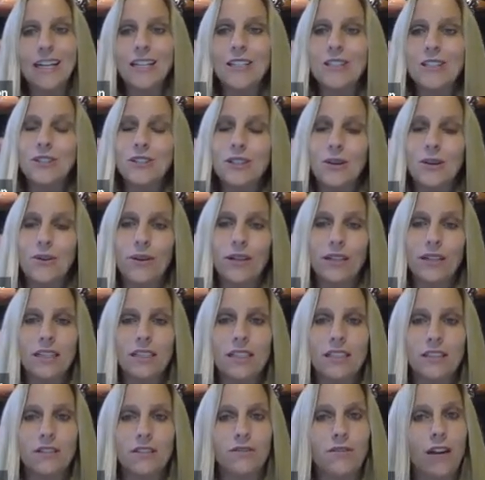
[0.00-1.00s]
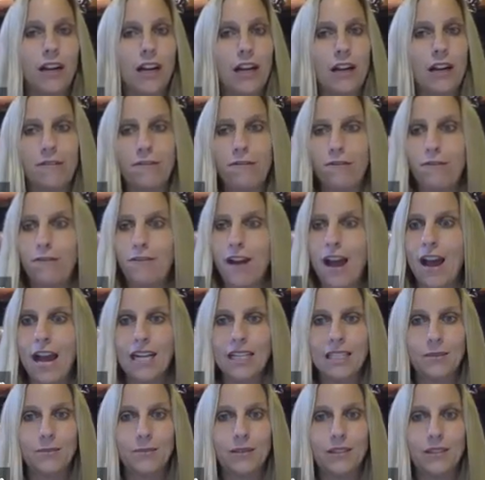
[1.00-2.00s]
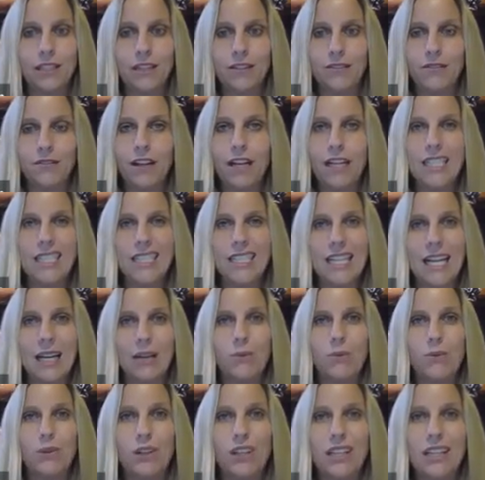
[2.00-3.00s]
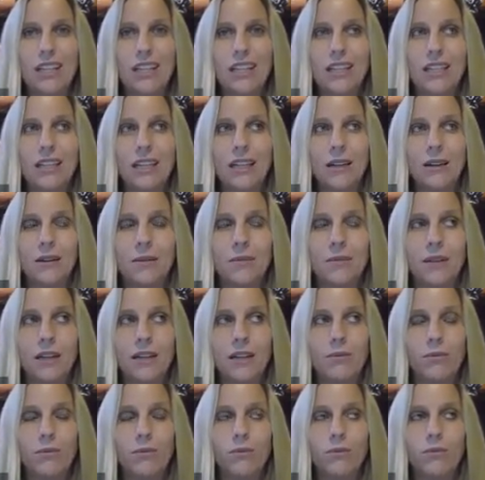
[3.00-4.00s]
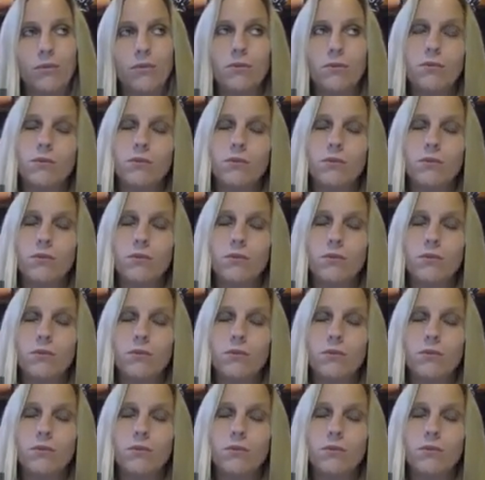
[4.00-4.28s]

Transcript: And so it is very fact specific, and I really am